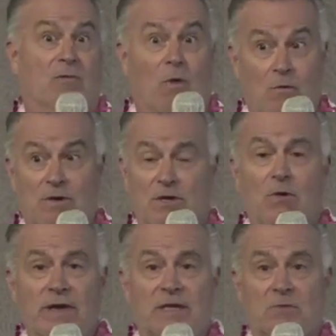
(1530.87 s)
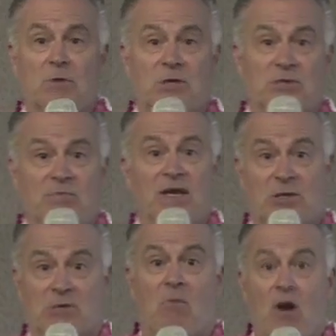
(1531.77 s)
What we're doing is we're just being
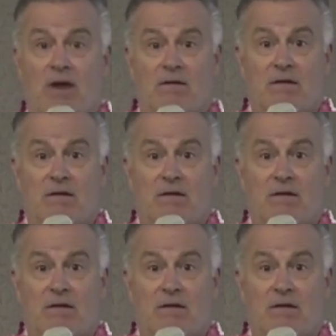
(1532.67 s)
smart.